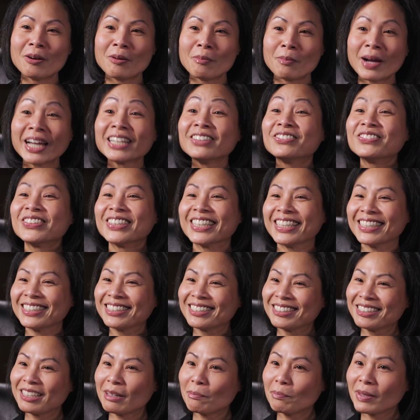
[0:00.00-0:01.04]

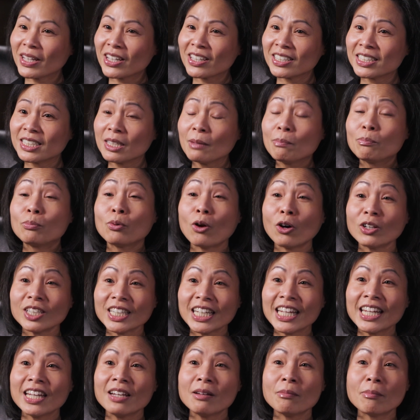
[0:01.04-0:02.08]
mindfulness because he brought
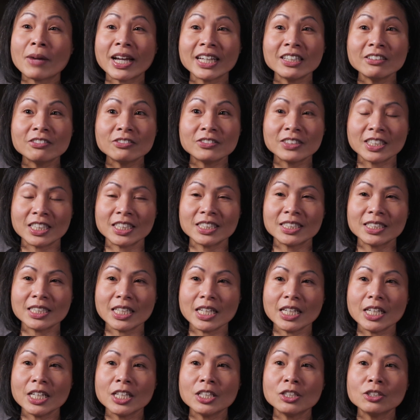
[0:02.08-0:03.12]
in mindfulness
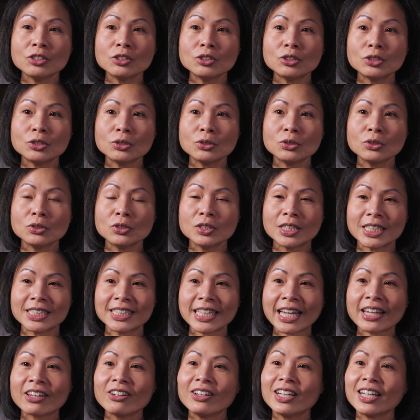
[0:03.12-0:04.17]
into the
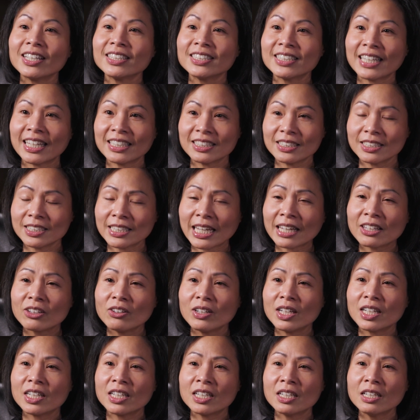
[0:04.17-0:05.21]
secular se
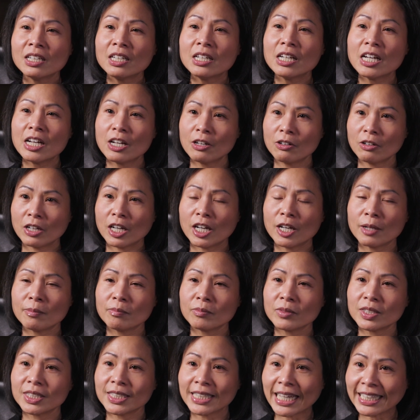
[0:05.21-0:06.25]
secular
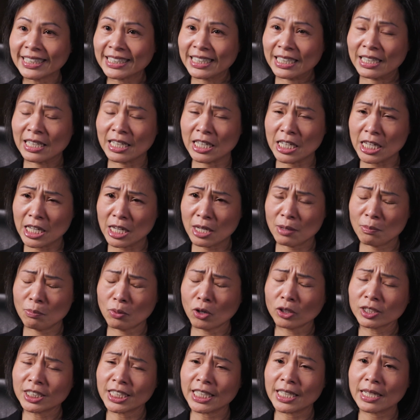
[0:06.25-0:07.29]
um, setting. He
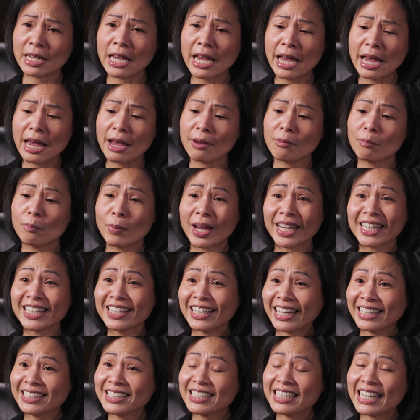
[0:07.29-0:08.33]
brought it back in
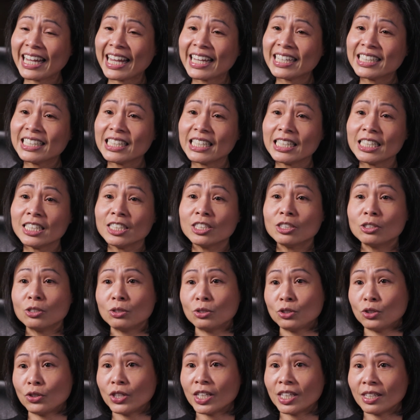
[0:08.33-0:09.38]
1980s to
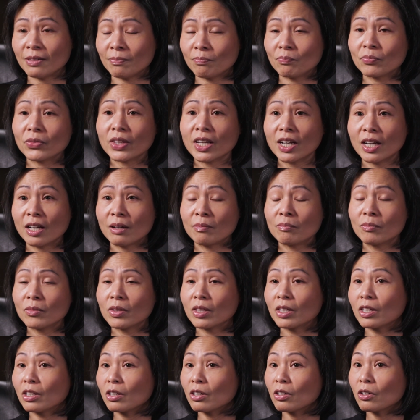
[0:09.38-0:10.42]
treat um,
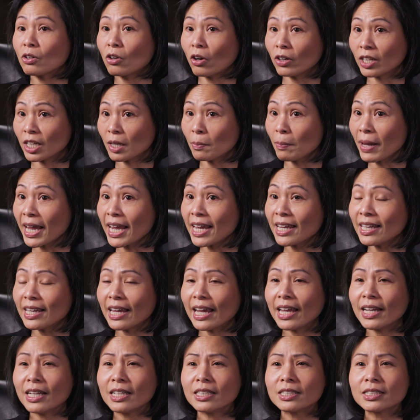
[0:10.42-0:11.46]
chronic pain,
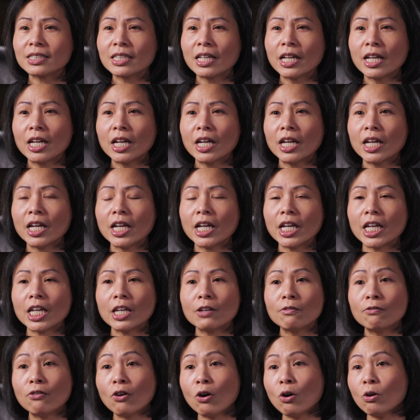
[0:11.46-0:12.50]
and it's
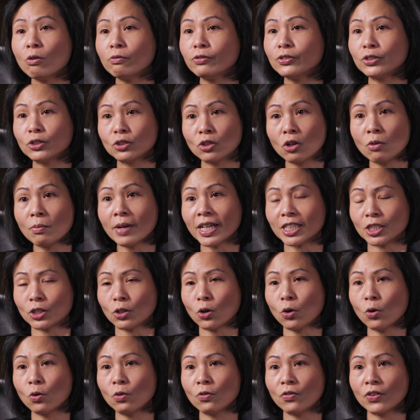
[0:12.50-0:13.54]
evolved so much
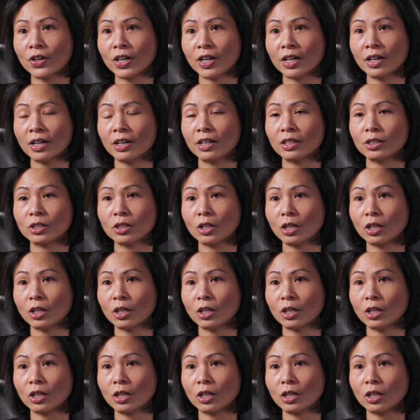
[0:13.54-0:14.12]
over